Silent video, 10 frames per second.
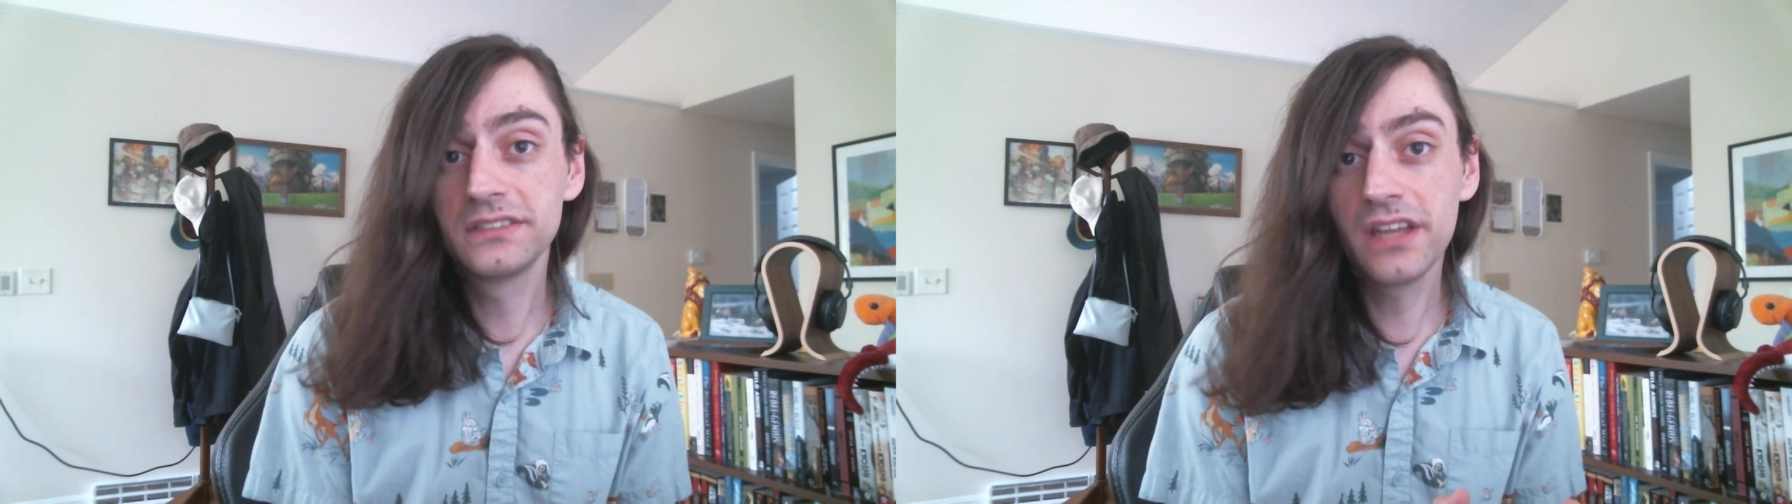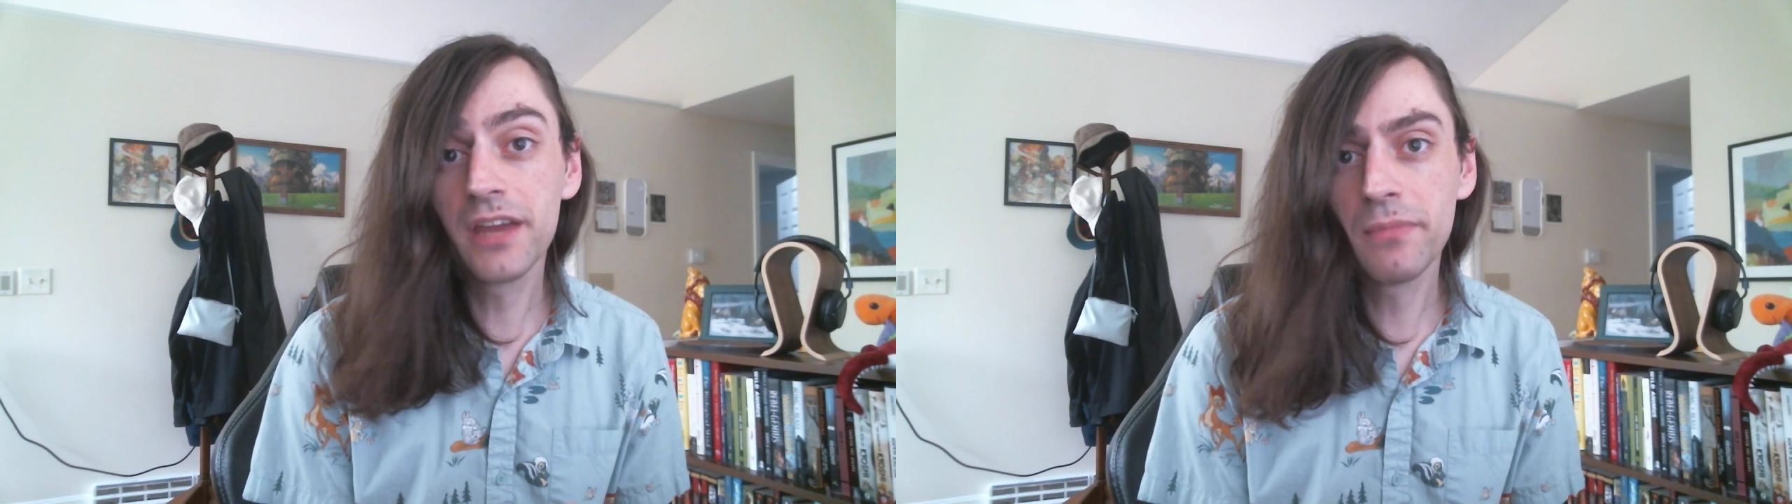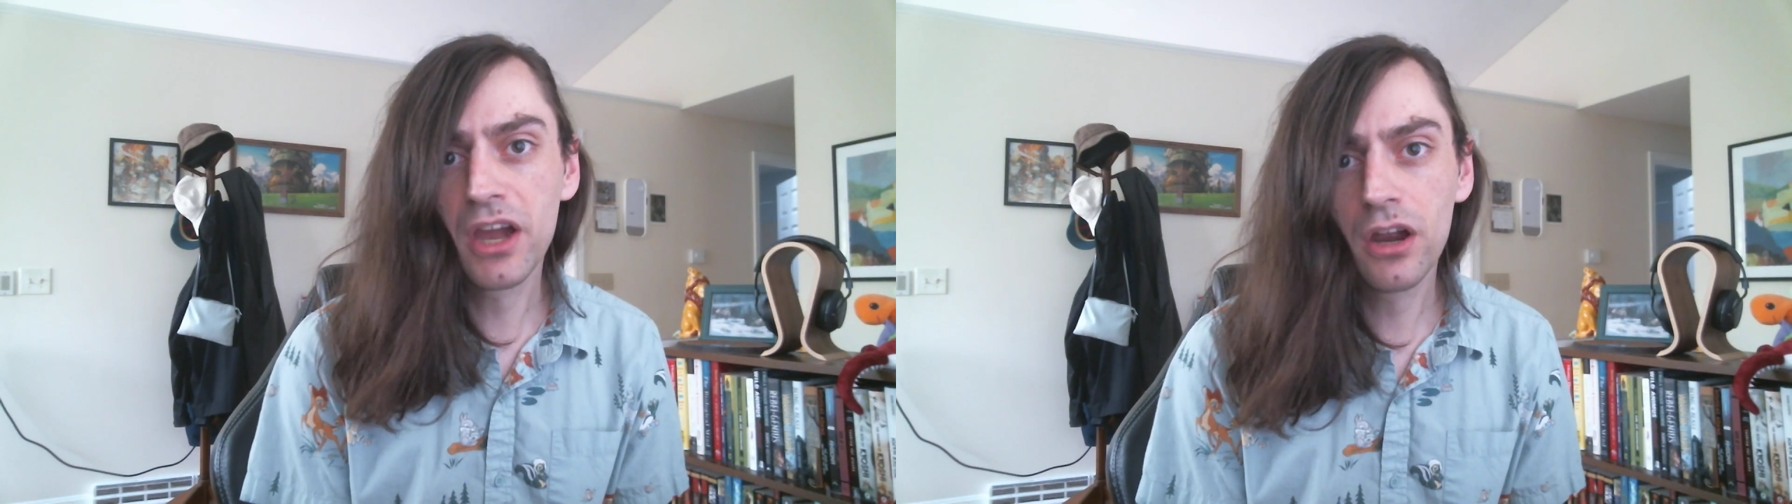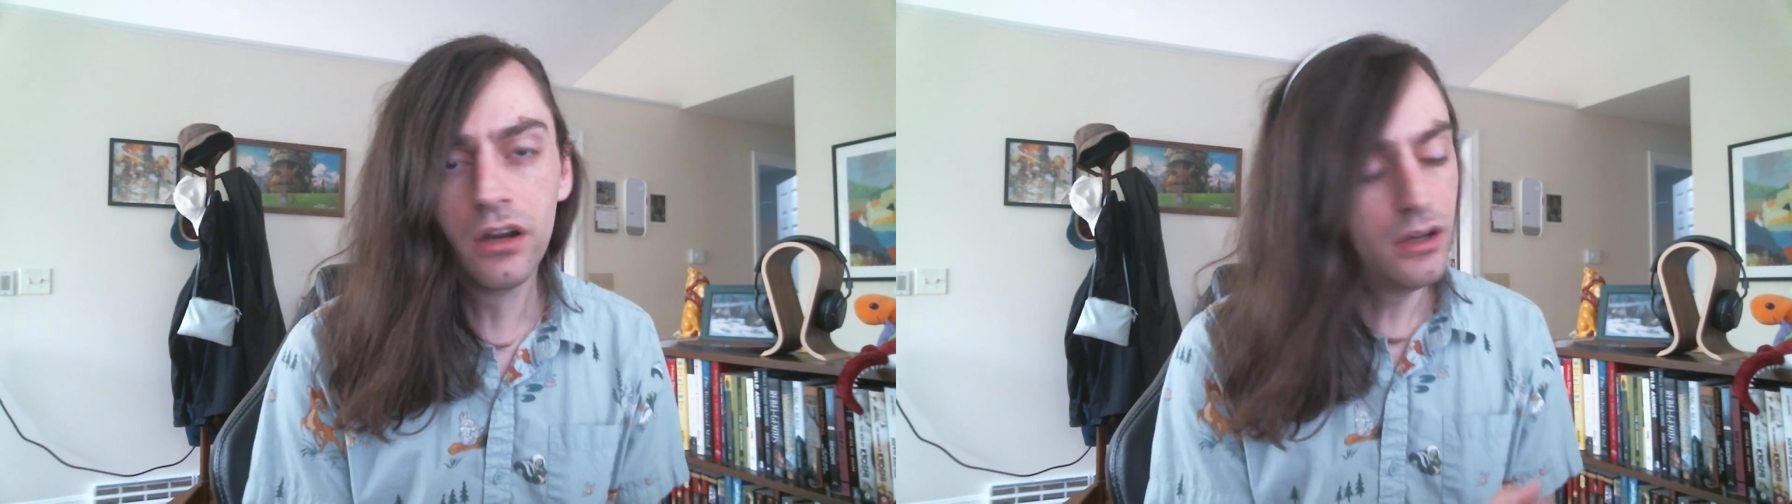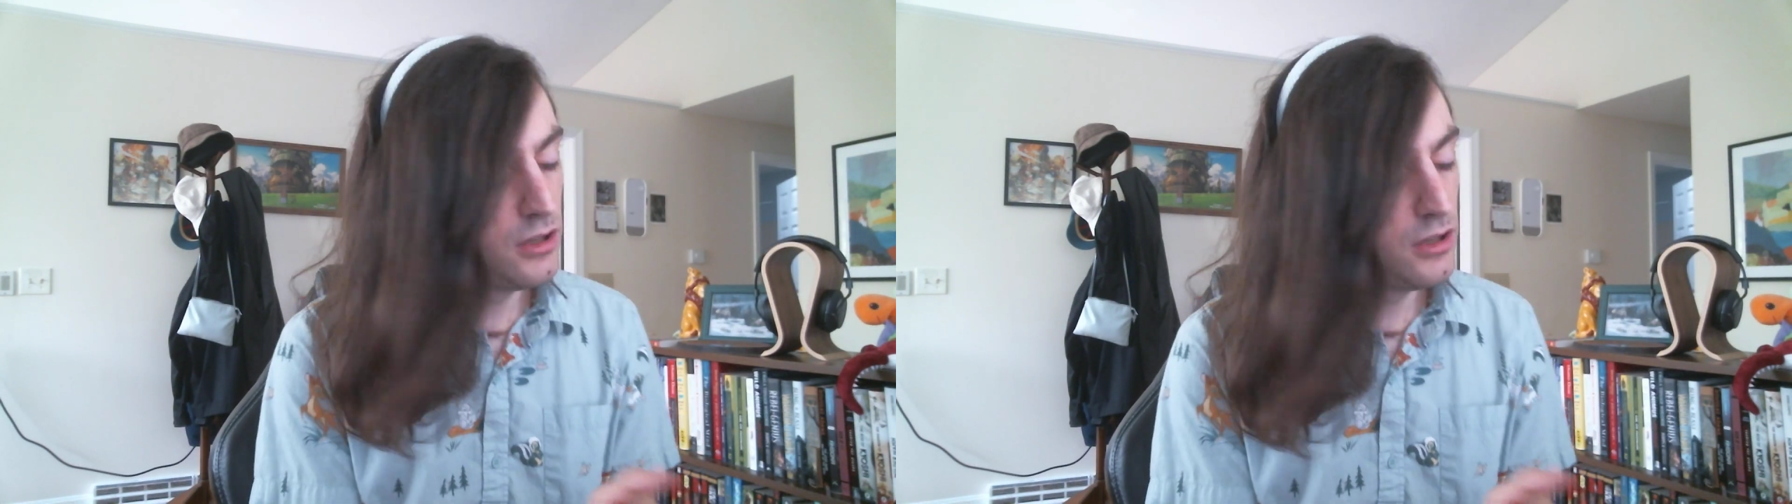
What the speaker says: Nightmare,